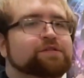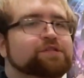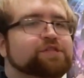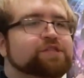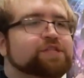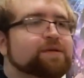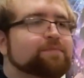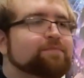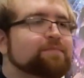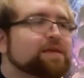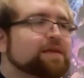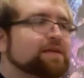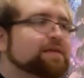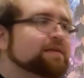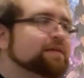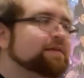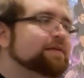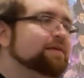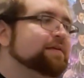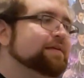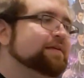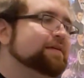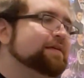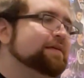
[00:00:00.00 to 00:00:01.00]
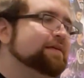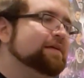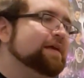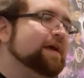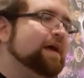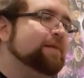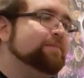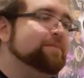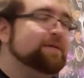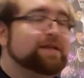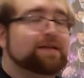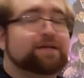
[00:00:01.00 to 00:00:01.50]
Jimmy
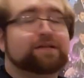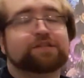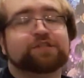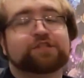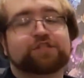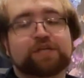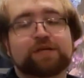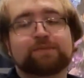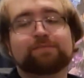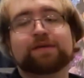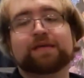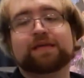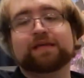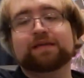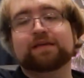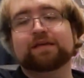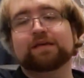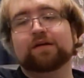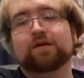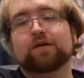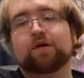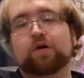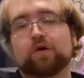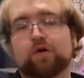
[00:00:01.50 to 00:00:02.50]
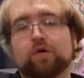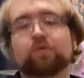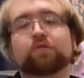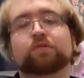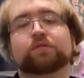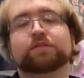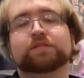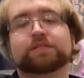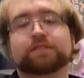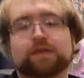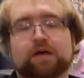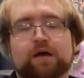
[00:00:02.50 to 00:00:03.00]
I mean, Jimmy
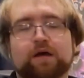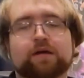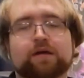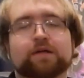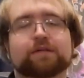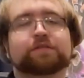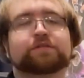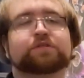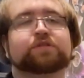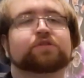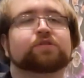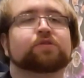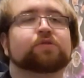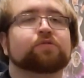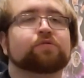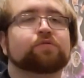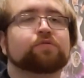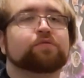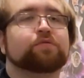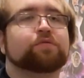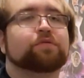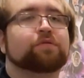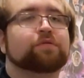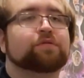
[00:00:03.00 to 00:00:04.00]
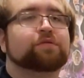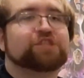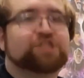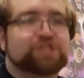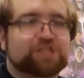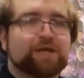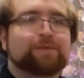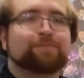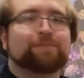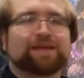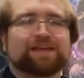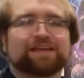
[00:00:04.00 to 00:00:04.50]
holds on to
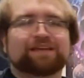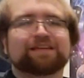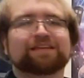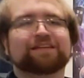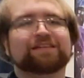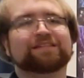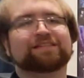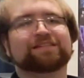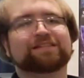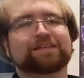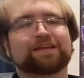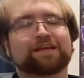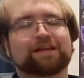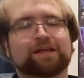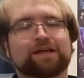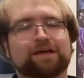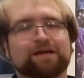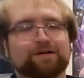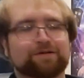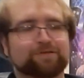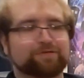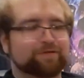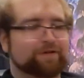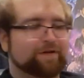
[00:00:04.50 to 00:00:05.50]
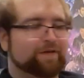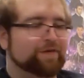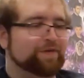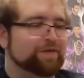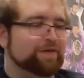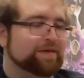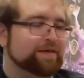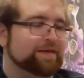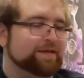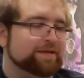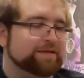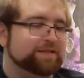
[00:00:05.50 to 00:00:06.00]
Jimmy, you know?
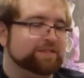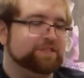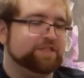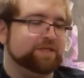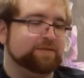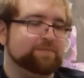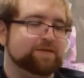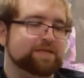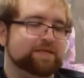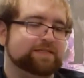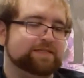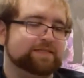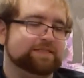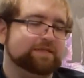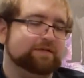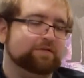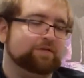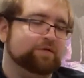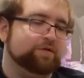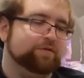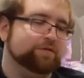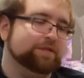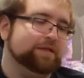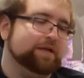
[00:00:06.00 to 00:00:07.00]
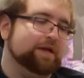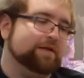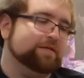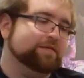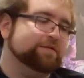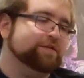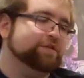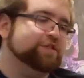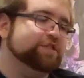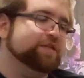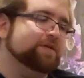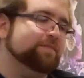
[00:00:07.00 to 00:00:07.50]
Jimmy is still holding
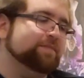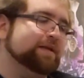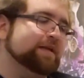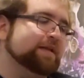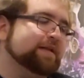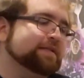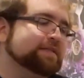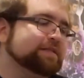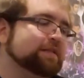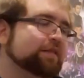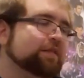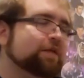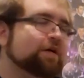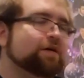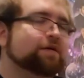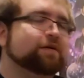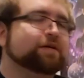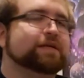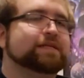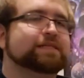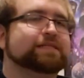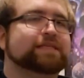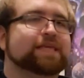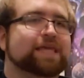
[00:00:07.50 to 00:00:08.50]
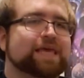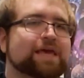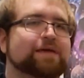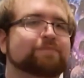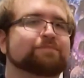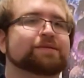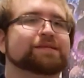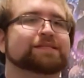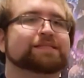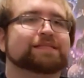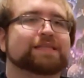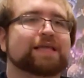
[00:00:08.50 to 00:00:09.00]
on to Jimmy, and as long as
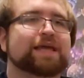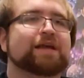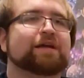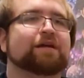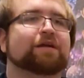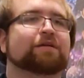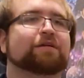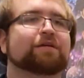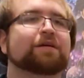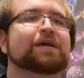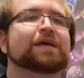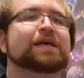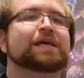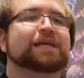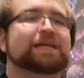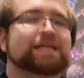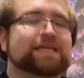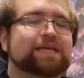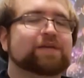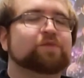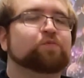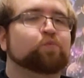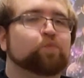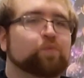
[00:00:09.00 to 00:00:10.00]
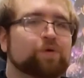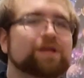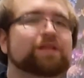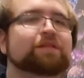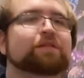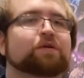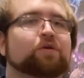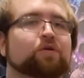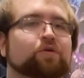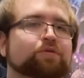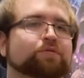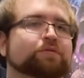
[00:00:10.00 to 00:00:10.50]
Kim is there, he
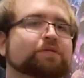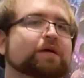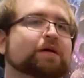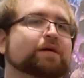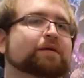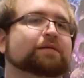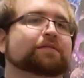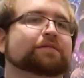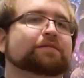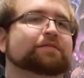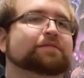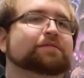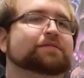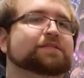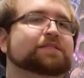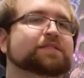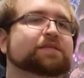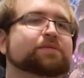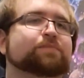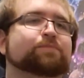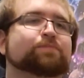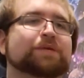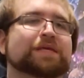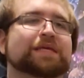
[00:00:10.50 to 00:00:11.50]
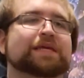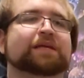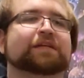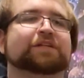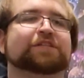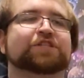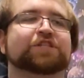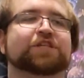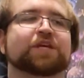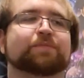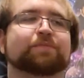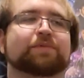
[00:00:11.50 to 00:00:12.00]
will hold on to
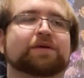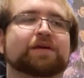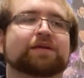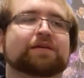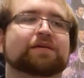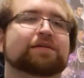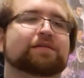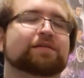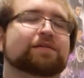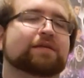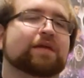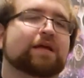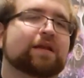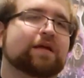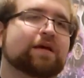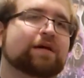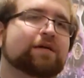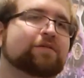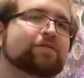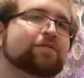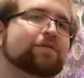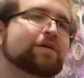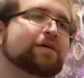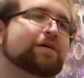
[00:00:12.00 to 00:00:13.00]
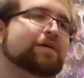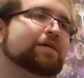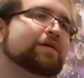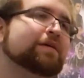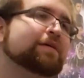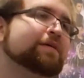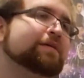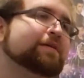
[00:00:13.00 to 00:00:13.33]
being Jimmy, you know?